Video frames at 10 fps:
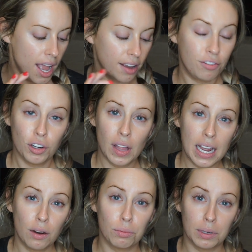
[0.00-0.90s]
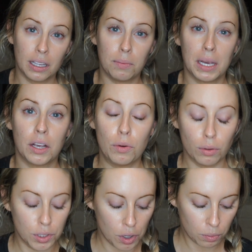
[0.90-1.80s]
If you're like a really big
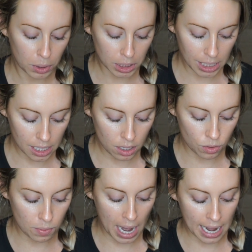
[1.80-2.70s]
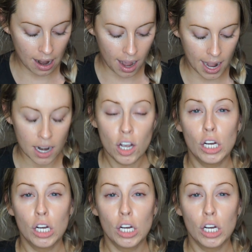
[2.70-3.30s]
cool tone person, you may not